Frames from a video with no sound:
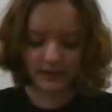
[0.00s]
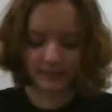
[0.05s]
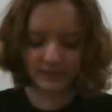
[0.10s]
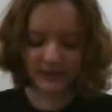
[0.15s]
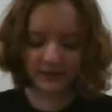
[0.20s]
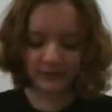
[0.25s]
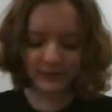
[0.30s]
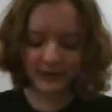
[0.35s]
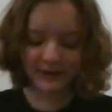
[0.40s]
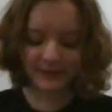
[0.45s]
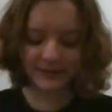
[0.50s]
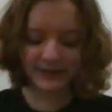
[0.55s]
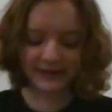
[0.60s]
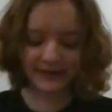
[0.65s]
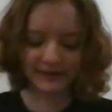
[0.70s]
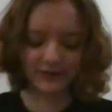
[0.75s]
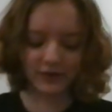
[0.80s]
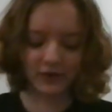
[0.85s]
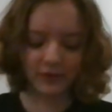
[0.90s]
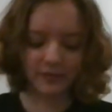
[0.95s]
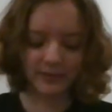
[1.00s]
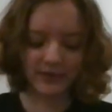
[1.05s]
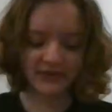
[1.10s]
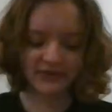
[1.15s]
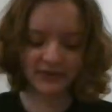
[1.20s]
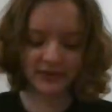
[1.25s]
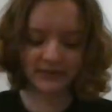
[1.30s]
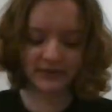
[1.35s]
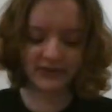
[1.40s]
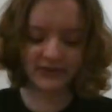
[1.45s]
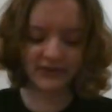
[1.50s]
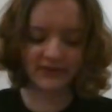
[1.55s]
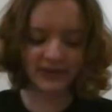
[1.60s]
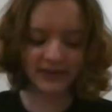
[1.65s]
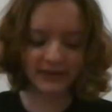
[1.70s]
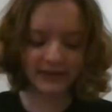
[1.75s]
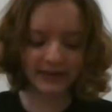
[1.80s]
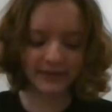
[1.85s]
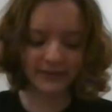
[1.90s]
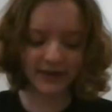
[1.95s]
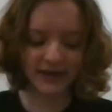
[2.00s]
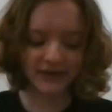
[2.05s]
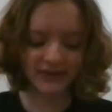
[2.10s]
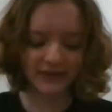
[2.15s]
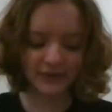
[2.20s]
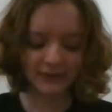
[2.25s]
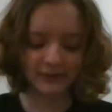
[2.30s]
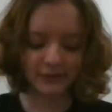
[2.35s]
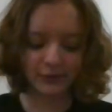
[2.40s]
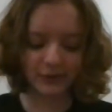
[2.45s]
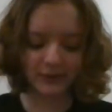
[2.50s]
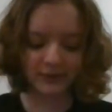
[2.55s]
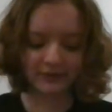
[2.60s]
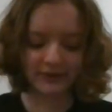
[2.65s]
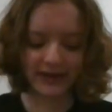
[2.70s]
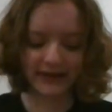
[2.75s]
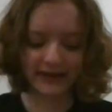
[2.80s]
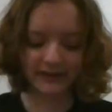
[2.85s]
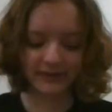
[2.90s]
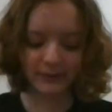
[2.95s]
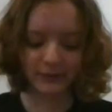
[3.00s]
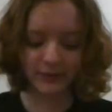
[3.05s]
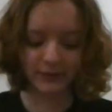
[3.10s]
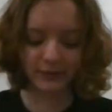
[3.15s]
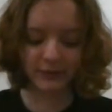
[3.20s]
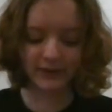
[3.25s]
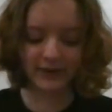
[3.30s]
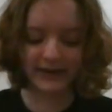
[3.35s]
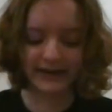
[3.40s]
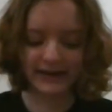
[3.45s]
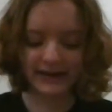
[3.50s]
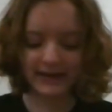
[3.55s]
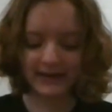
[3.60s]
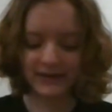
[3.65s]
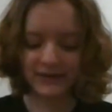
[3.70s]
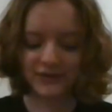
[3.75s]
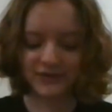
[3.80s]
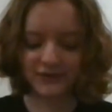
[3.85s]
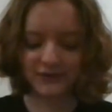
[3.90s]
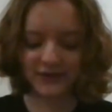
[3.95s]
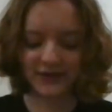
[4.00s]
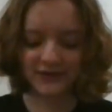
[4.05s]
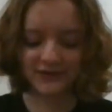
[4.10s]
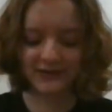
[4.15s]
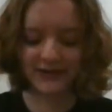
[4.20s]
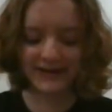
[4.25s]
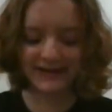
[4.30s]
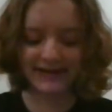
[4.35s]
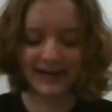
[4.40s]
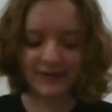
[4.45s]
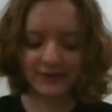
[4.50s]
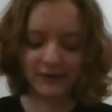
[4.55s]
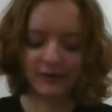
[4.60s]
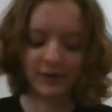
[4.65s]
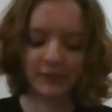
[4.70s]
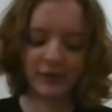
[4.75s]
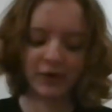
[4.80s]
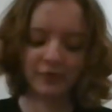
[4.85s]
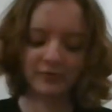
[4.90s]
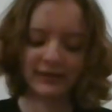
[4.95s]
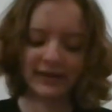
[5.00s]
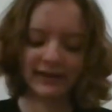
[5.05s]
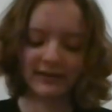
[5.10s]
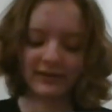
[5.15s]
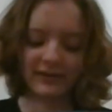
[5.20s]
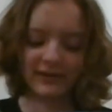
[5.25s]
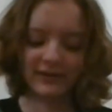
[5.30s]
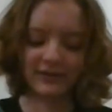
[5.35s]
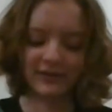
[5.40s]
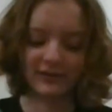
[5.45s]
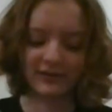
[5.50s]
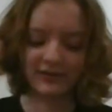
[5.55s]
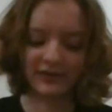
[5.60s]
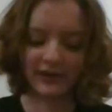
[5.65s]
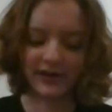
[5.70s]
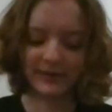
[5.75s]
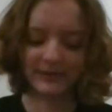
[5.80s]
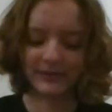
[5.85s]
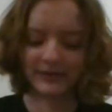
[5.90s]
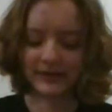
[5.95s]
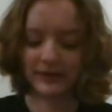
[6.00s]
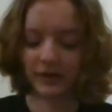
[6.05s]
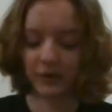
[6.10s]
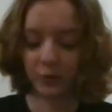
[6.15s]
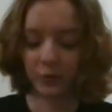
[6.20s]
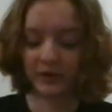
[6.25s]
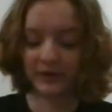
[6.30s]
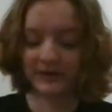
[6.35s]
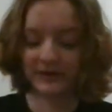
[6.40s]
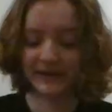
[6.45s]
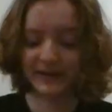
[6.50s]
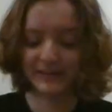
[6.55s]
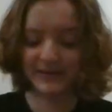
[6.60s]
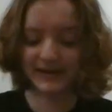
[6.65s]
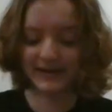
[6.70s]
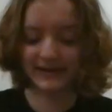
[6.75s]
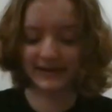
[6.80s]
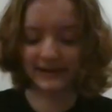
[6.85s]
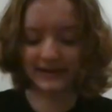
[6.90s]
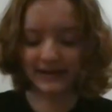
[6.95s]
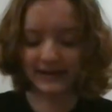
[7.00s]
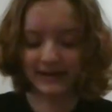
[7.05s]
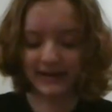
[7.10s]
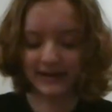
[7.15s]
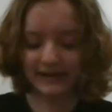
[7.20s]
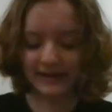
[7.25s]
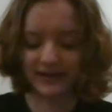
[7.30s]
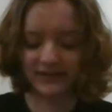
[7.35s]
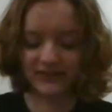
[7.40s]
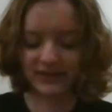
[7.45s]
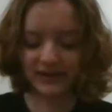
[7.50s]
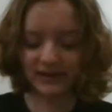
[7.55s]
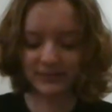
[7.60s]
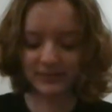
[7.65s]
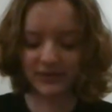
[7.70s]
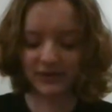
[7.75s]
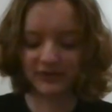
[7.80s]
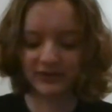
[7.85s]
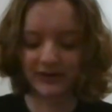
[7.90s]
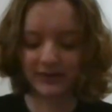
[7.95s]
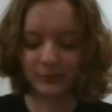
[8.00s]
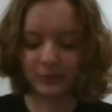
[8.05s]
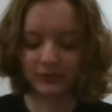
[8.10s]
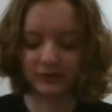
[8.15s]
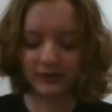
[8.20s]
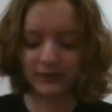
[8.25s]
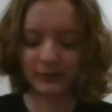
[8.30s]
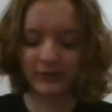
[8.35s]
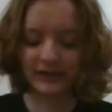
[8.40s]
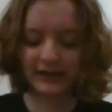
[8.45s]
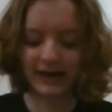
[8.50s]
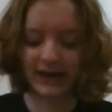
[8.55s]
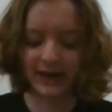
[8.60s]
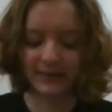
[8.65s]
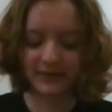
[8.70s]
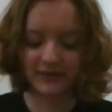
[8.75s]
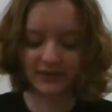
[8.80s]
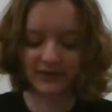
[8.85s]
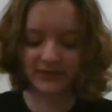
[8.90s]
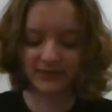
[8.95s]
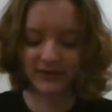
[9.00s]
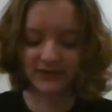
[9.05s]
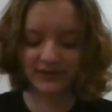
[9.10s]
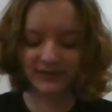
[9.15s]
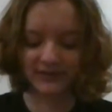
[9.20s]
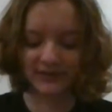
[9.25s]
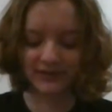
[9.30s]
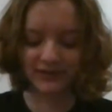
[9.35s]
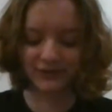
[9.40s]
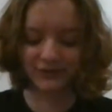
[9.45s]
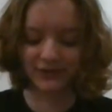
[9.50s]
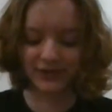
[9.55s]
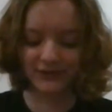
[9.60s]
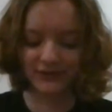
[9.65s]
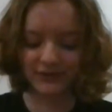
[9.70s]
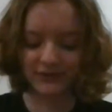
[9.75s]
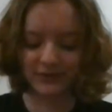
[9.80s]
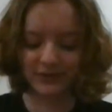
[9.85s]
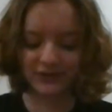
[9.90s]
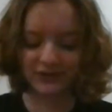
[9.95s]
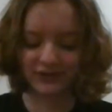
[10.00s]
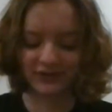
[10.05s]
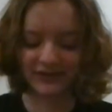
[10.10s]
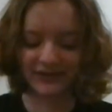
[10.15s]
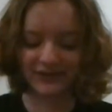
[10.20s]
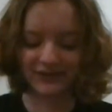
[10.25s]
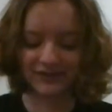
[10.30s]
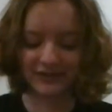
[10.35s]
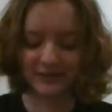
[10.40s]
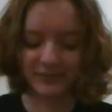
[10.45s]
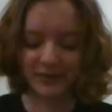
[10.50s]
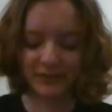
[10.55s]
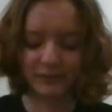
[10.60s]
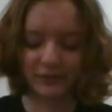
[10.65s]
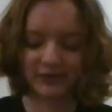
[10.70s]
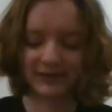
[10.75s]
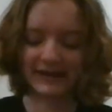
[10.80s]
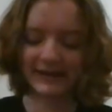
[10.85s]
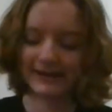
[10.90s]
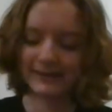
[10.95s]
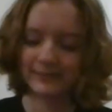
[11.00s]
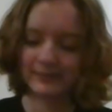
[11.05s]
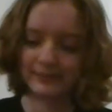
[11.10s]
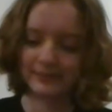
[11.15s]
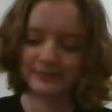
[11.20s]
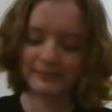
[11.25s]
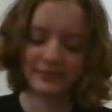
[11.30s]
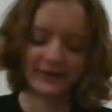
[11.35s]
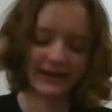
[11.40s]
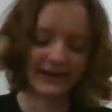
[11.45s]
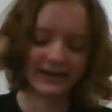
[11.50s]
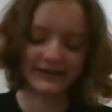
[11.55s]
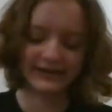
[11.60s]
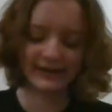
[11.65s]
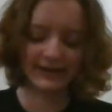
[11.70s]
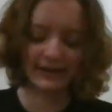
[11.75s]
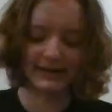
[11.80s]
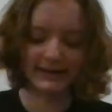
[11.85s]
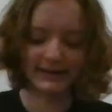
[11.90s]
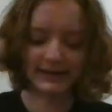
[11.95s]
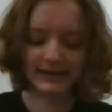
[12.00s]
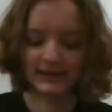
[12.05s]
Meanwhile, back at home, Mr. and Mrs. Duncan paced the floor, frantic with worry. Sylvester had never come home later than dinner time. Where could he be? They stayed up all night wondering what had happened, expecting that Sylvester would surely turn up by morning, but he didn't,